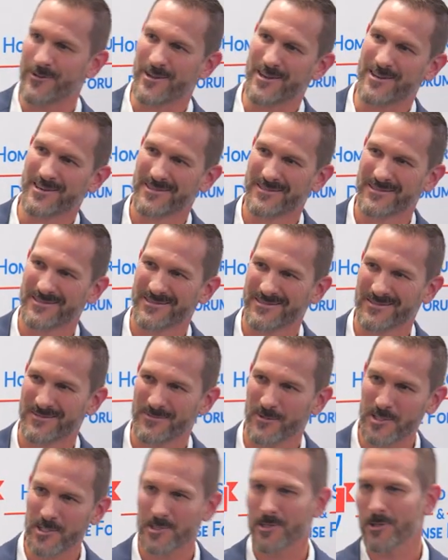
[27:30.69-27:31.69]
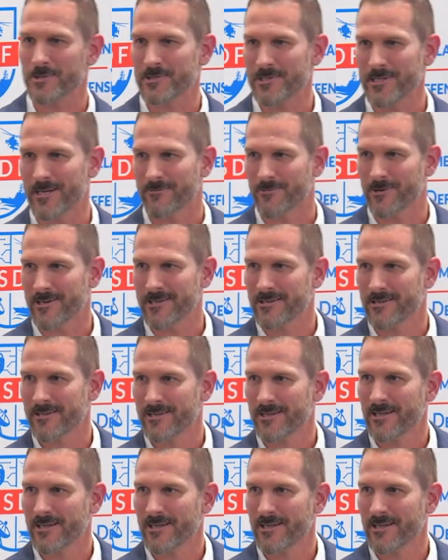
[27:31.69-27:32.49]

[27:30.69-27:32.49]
feet, which is close enough, right?